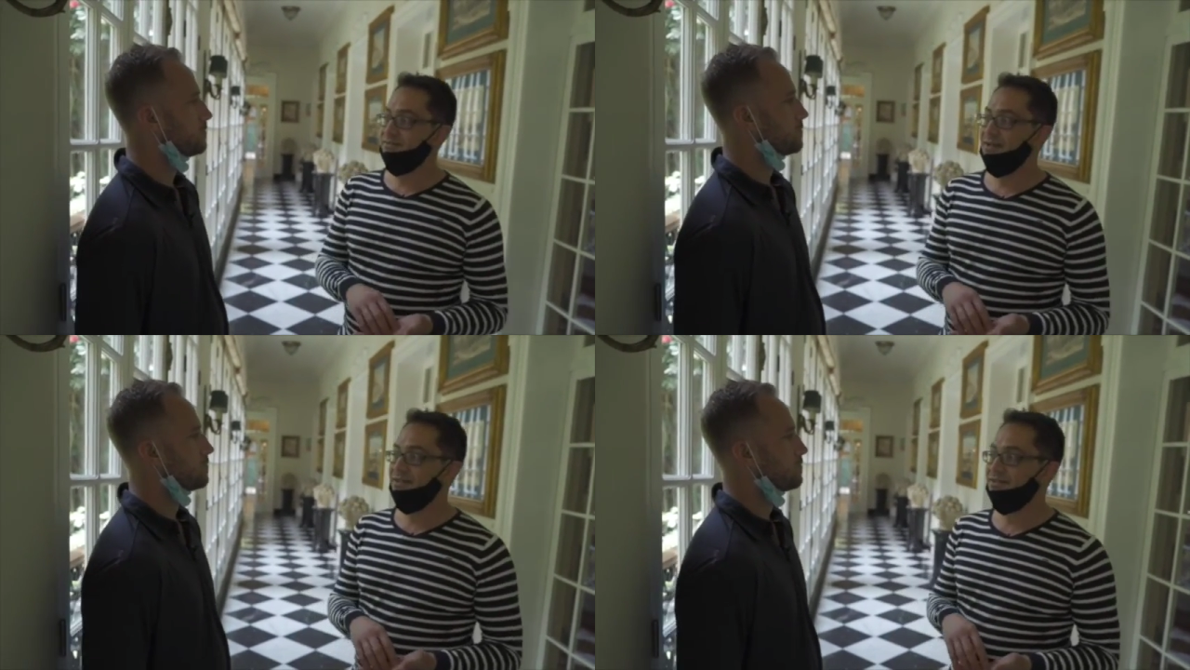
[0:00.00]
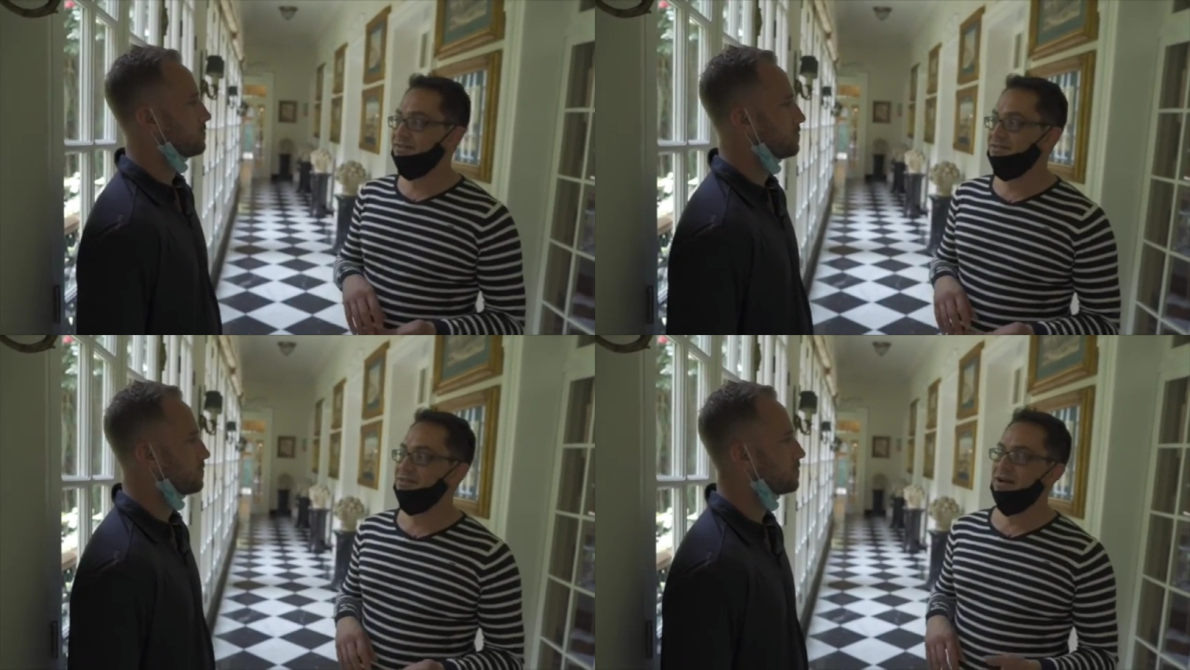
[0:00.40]
Speaker 1: de
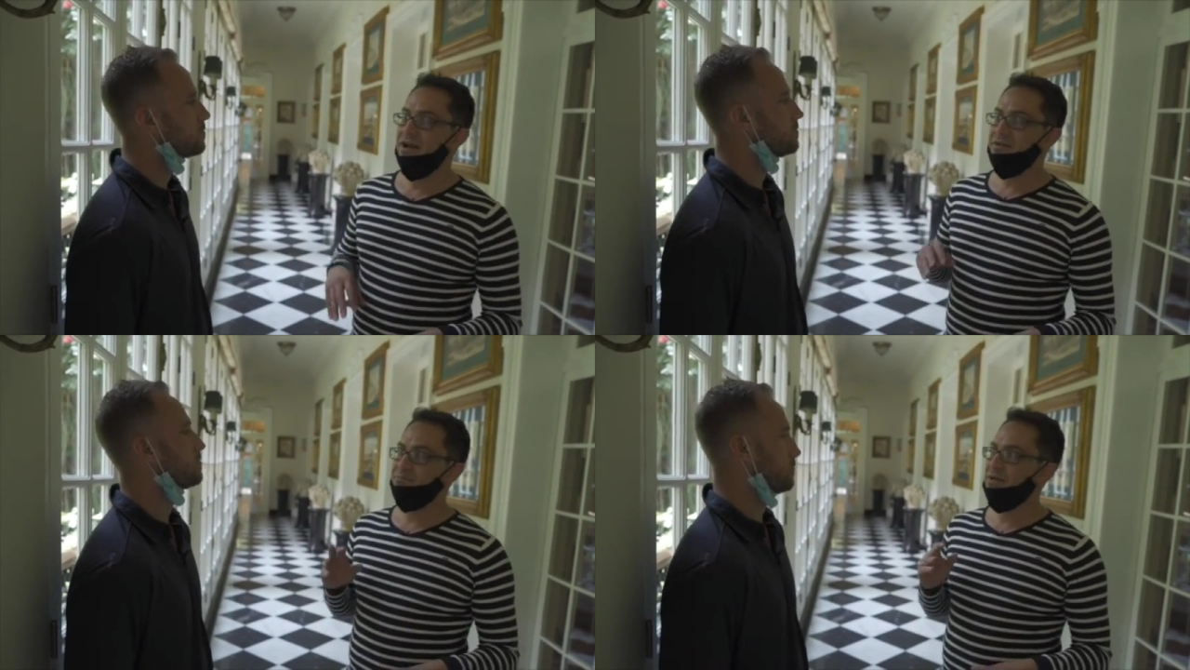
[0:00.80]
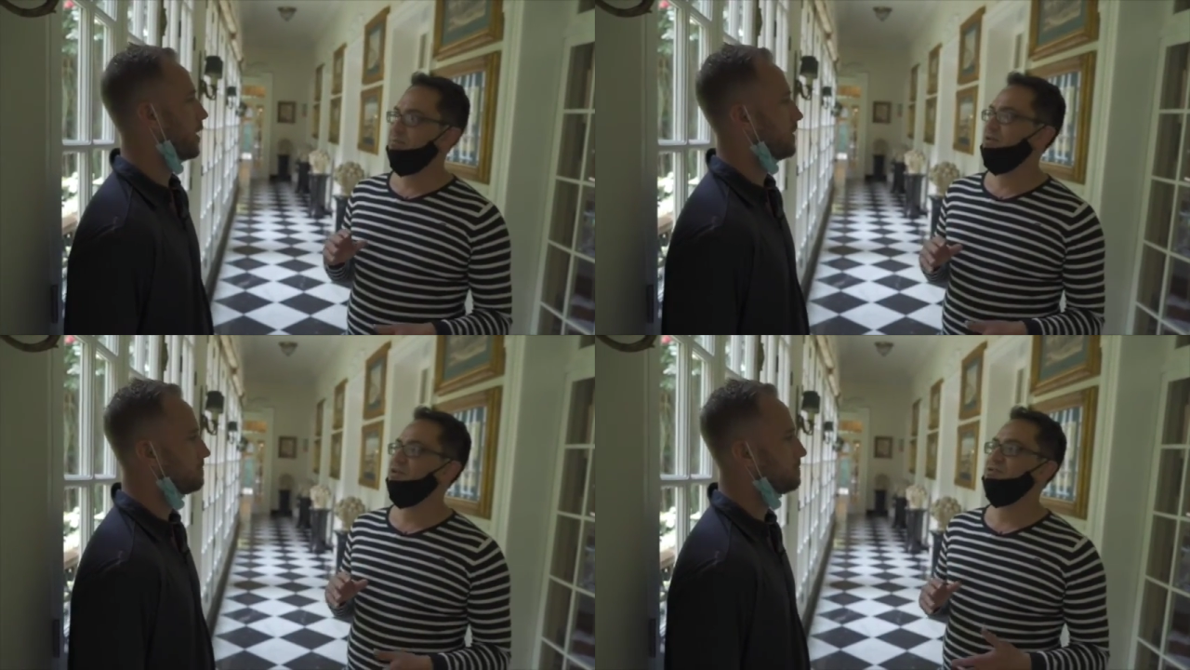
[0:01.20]
Mexico. People
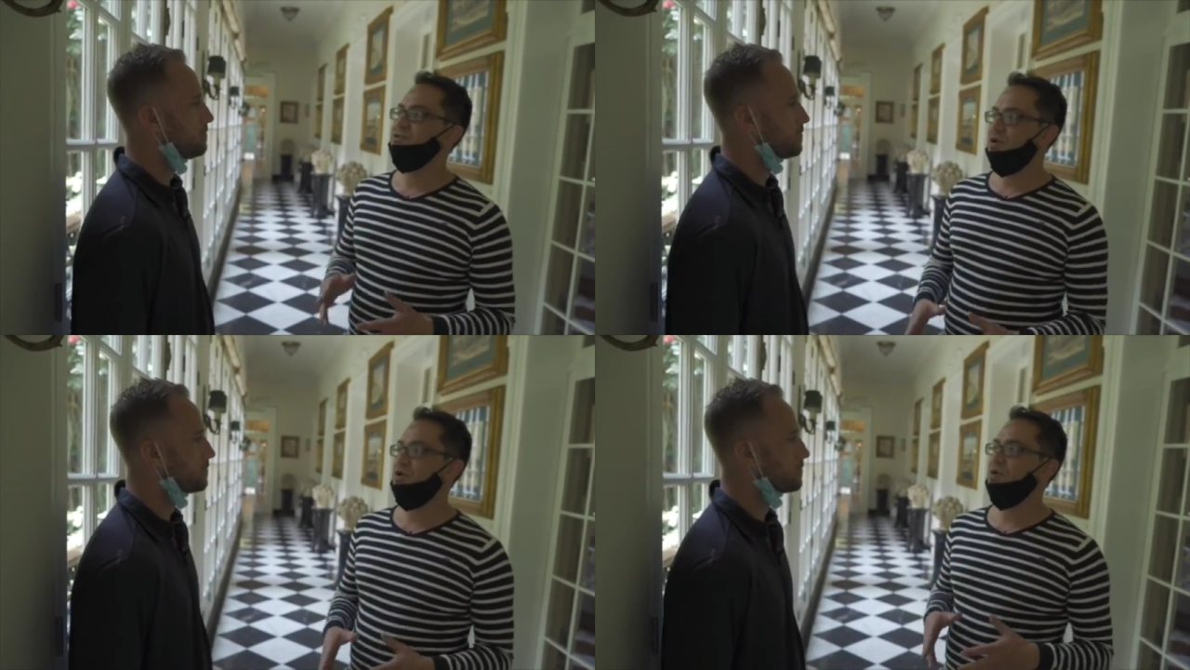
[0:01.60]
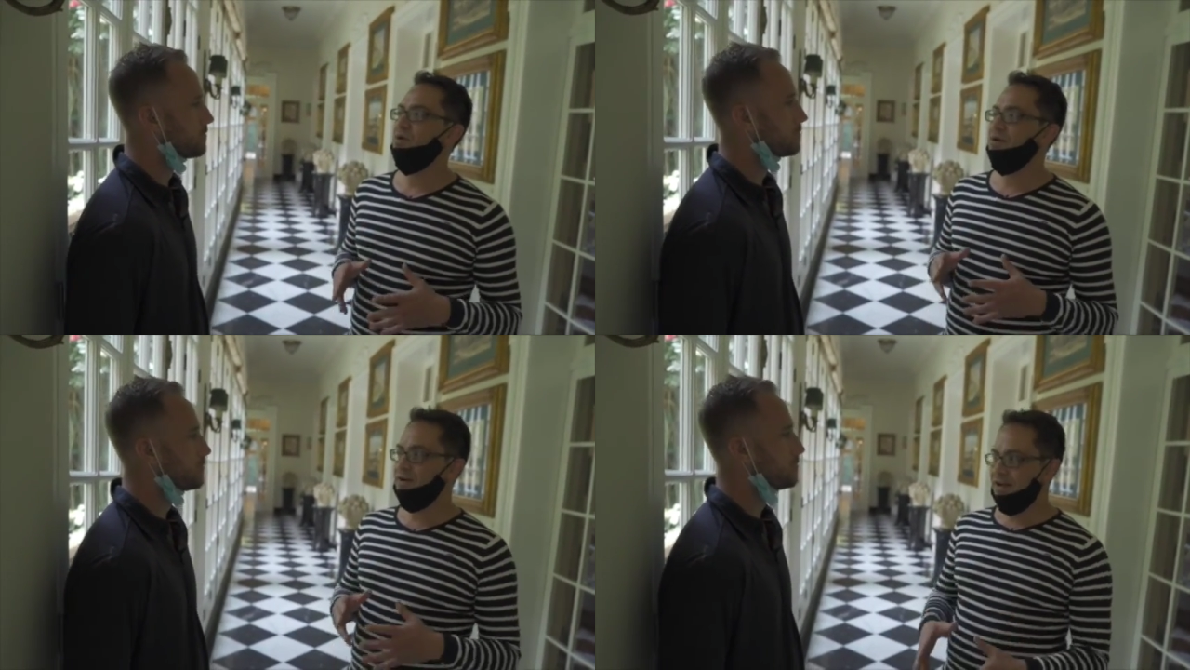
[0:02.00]
are
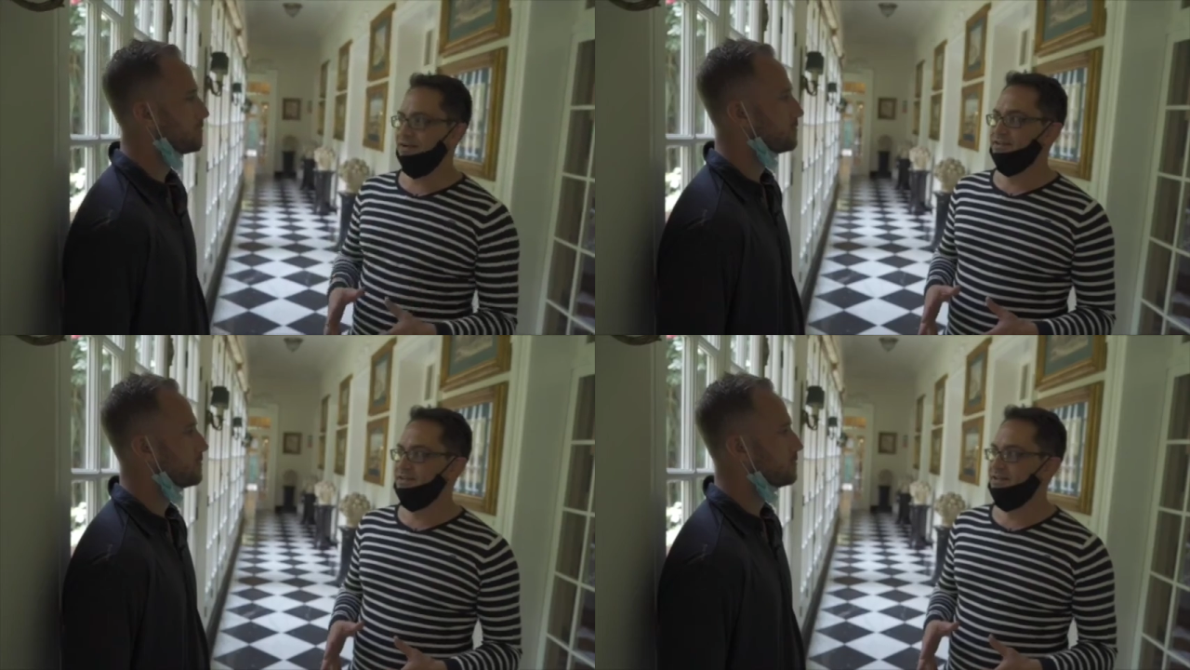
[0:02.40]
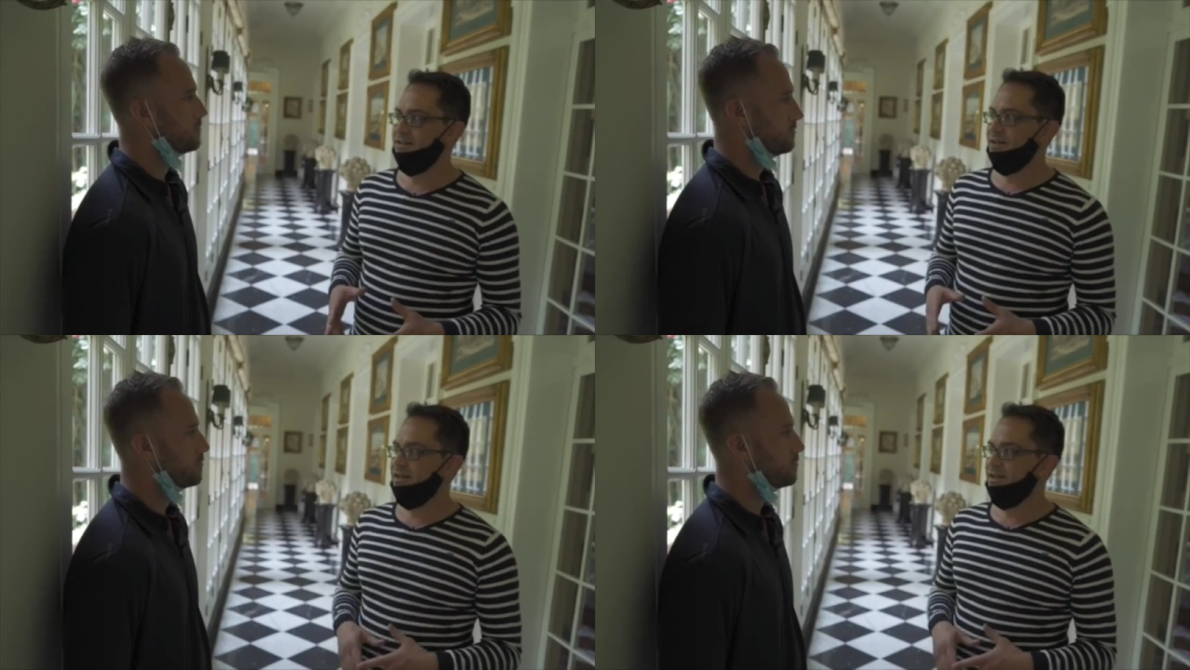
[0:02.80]
so nice.